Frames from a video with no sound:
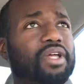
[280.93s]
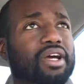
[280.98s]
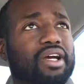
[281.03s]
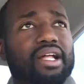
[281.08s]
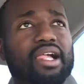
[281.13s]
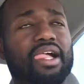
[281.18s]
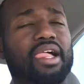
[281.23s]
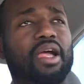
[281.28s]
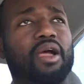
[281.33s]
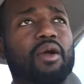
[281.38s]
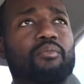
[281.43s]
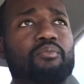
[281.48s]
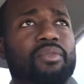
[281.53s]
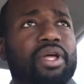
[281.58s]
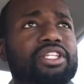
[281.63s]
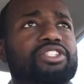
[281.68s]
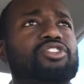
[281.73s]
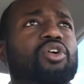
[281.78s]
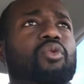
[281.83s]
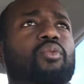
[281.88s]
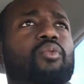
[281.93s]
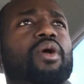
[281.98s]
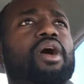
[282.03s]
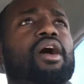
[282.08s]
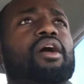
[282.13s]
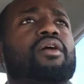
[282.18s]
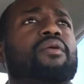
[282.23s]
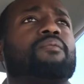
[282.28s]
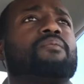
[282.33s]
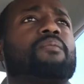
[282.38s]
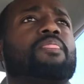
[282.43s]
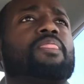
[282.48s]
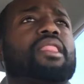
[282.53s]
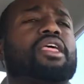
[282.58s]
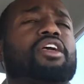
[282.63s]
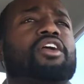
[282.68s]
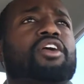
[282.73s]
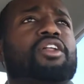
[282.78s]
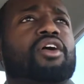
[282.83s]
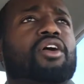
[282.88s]
the mental realm,
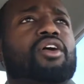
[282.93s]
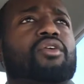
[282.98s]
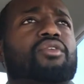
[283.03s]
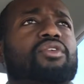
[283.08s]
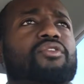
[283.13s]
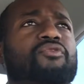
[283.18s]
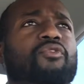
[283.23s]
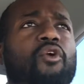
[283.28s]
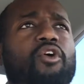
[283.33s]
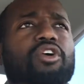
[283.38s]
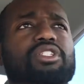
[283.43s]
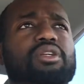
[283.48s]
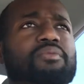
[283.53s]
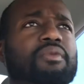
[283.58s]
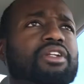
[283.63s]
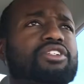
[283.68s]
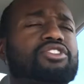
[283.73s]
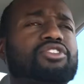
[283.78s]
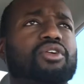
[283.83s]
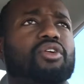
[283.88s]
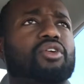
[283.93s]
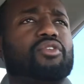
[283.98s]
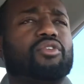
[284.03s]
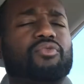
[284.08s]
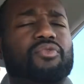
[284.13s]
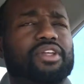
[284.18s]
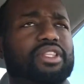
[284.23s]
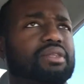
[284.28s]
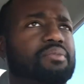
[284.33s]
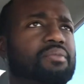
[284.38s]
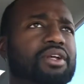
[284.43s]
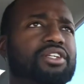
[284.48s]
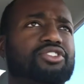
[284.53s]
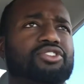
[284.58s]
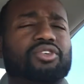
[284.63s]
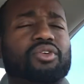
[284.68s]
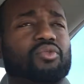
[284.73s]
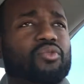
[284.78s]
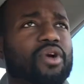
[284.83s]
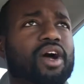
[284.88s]
you know, the 4th dimensional, 5th
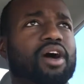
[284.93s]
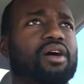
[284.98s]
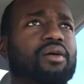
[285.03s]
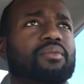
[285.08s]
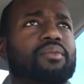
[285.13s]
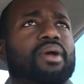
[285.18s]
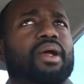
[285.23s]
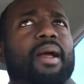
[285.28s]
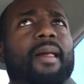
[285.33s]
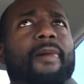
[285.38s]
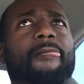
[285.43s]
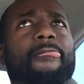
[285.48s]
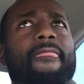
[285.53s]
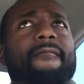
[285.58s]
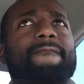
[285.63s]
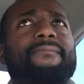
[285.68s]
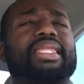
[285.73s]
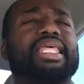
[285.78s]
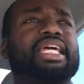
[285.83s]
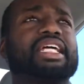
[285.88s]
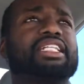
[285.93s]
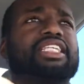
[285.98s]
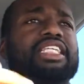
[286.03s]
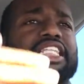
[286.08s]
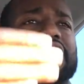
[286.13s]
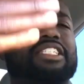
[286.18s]
dimensional realm, into